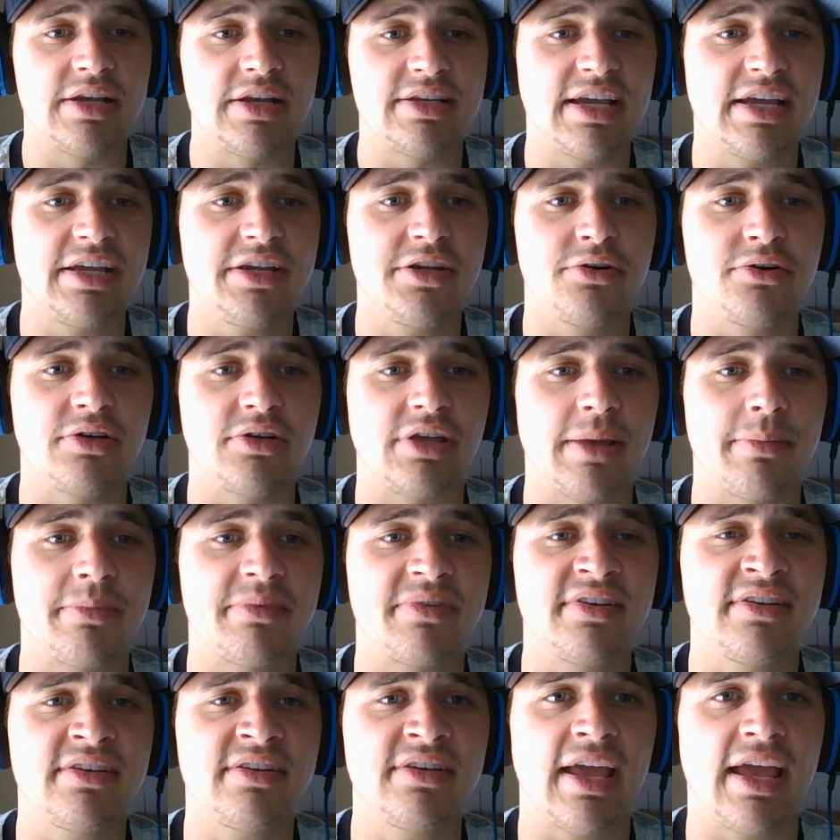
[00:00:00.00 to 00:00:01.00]
Daniel
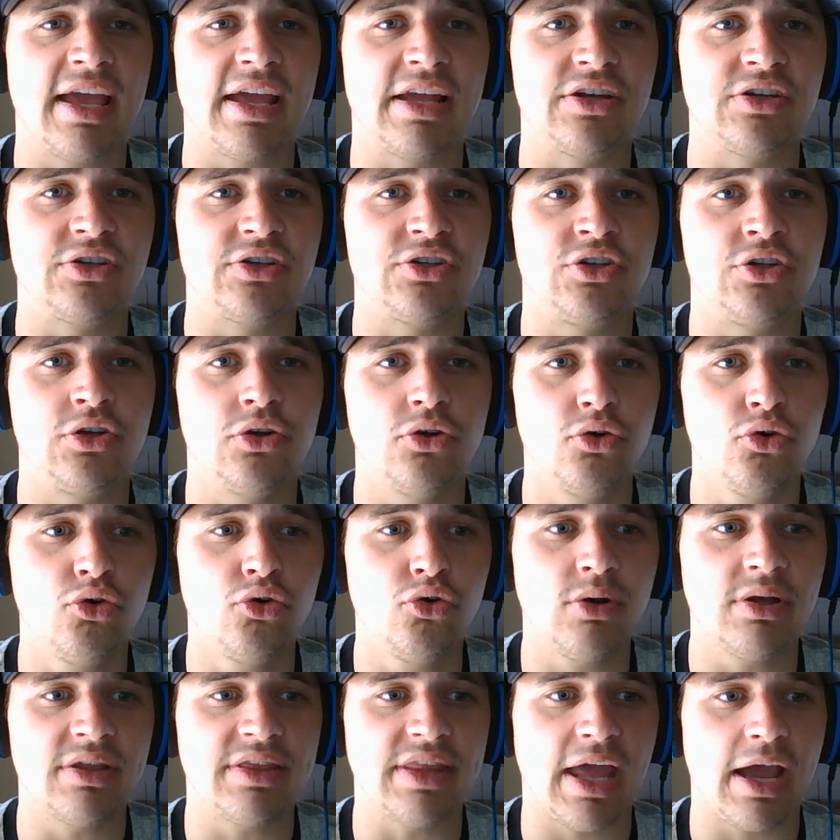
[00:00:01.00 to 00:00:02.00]
Gibson had
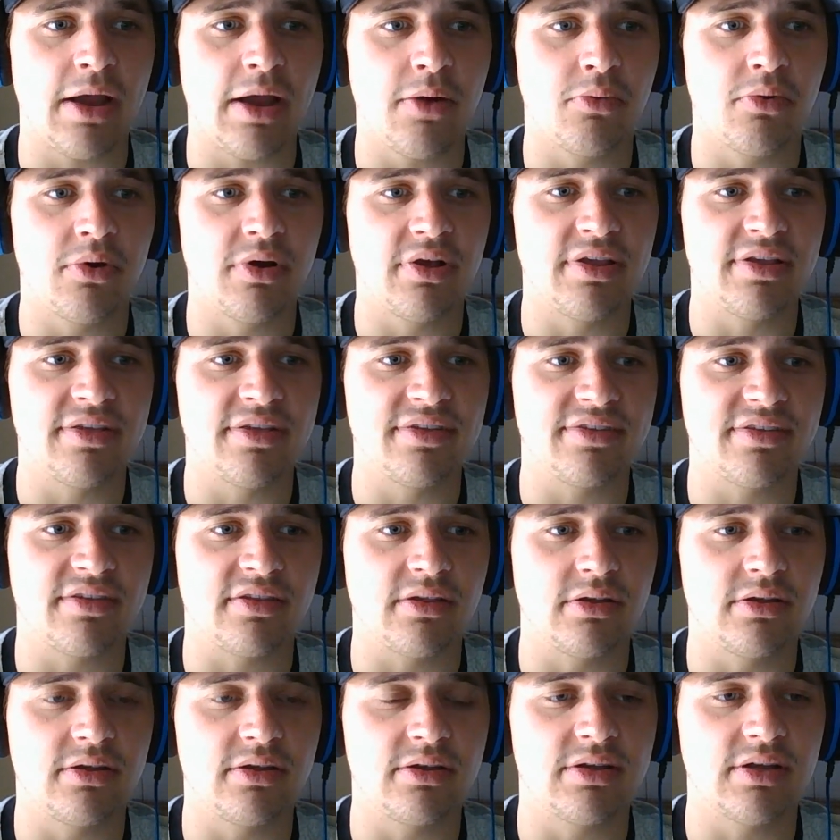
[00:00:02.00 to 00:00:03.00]
2, and that
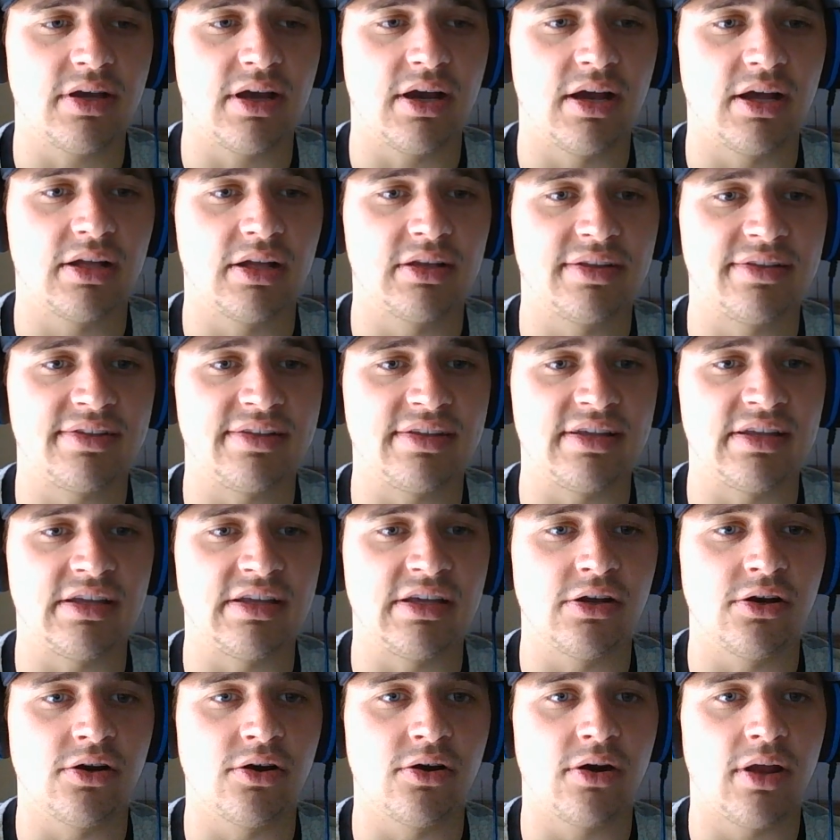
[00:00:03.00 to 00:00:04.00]
was,
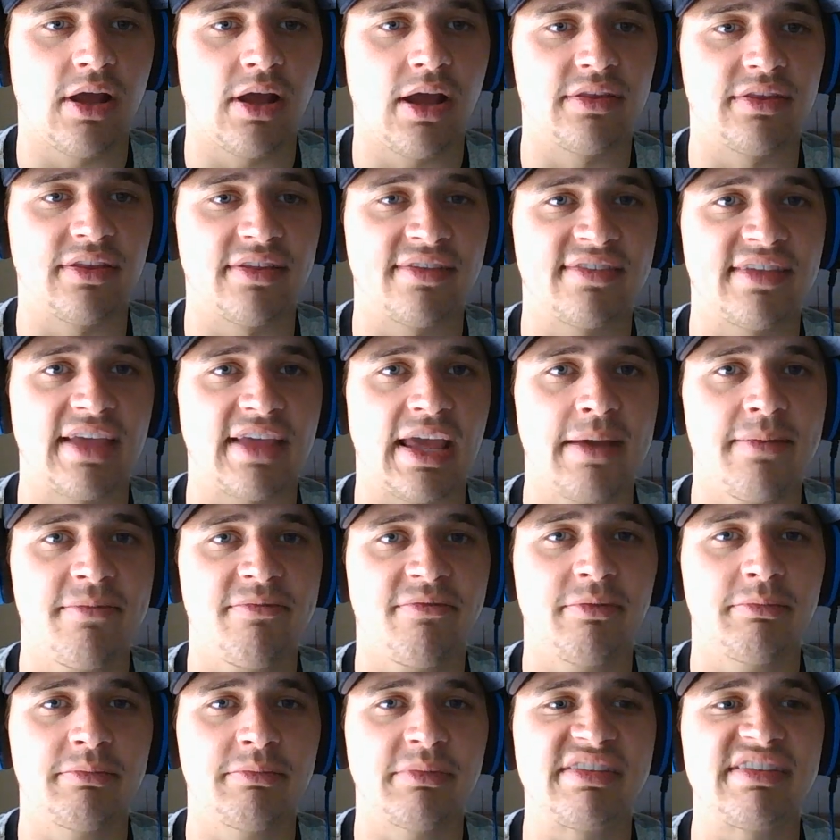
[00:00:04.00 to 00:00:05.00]
the same
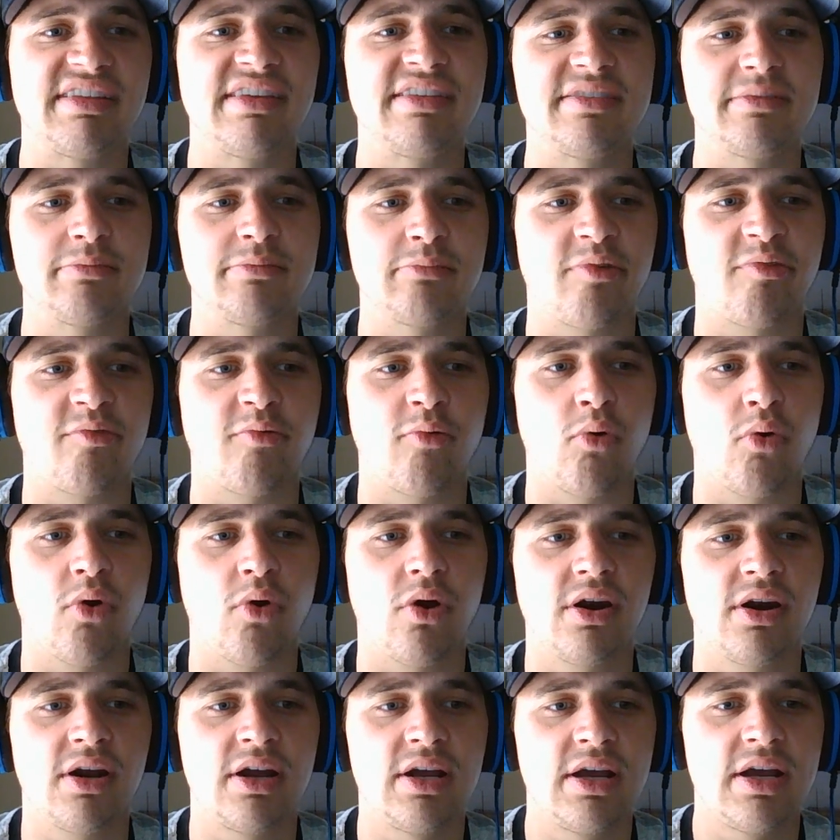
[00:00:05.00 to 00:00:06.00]
from the season
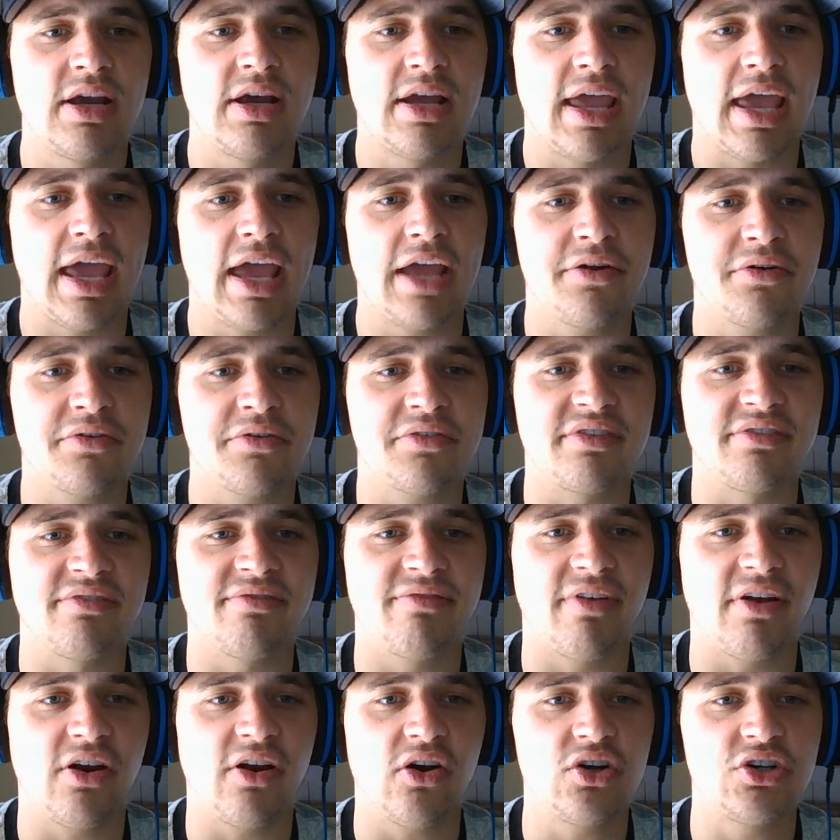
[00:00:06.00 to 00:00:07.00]
before. Anderson
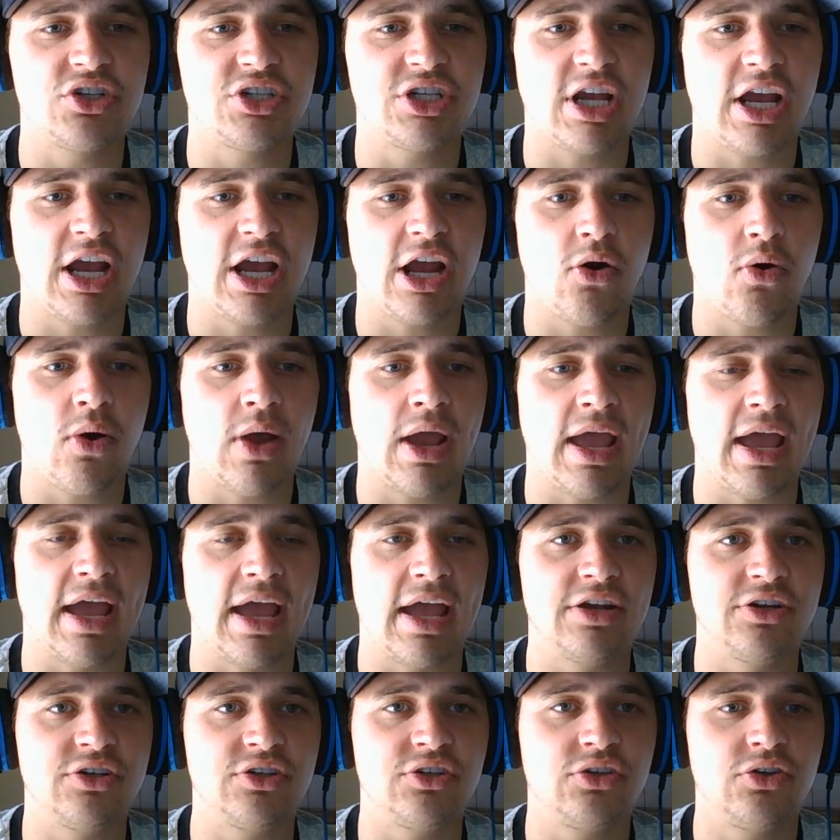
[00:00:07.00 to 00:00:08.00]
Varejao
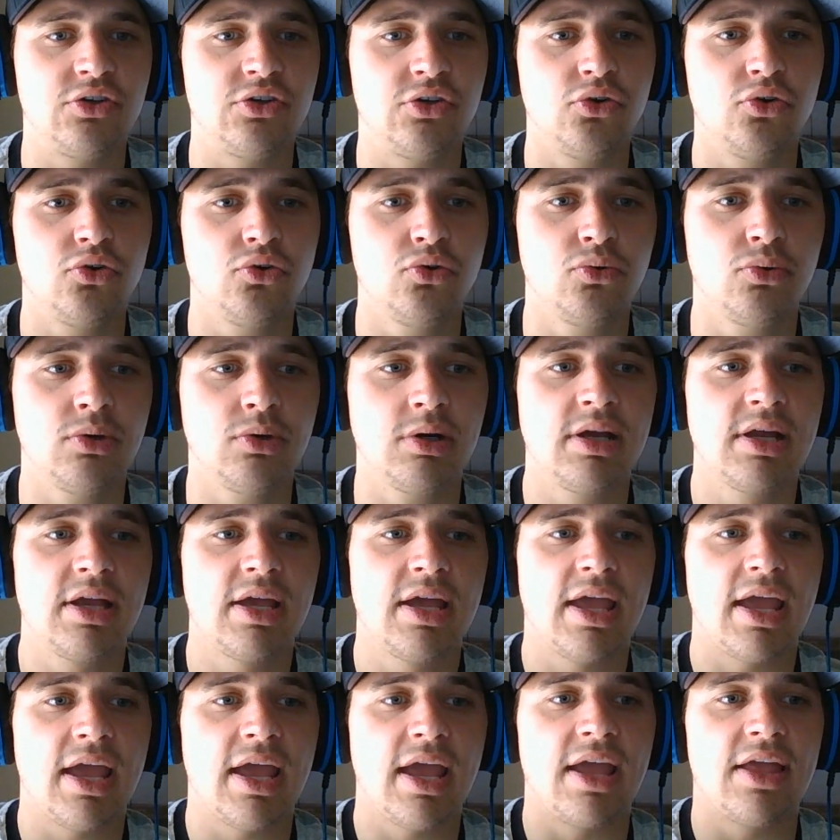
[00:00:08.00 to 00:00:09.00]
had 2,
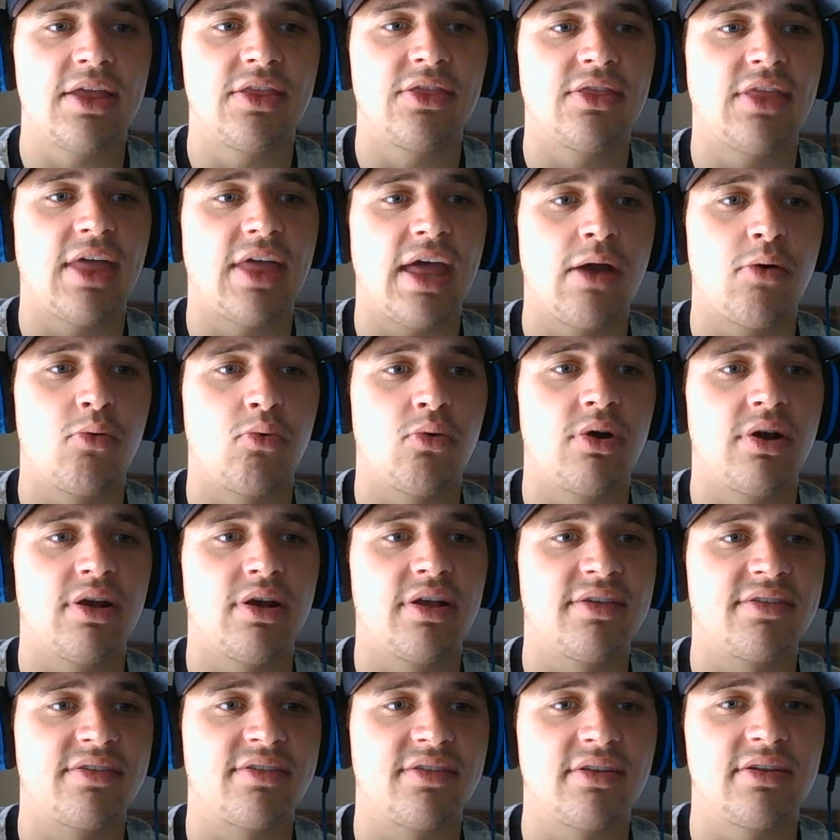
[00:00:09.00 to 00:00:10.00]
and that
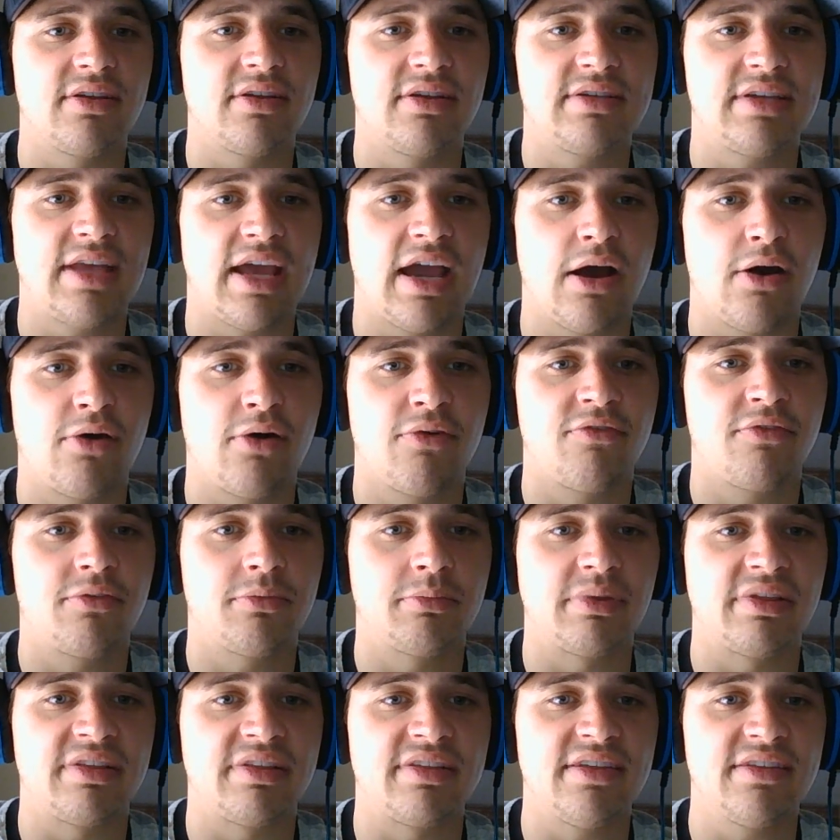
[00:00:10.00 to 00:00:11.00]
was down
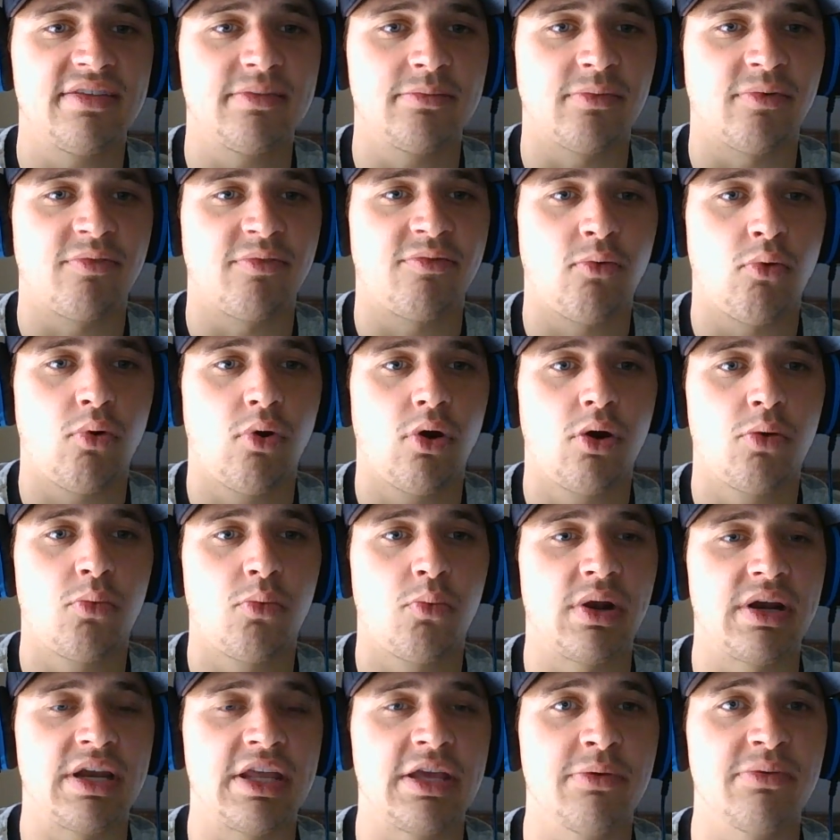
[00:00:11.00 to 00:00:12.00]
from the season before
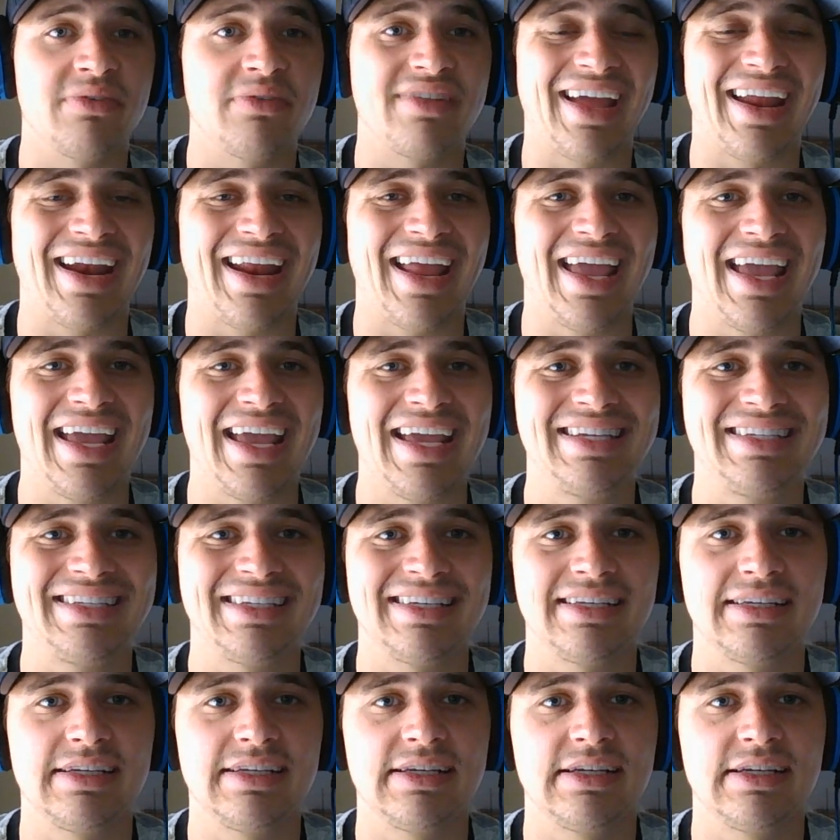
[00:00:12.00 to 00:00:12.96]
when he was at 8.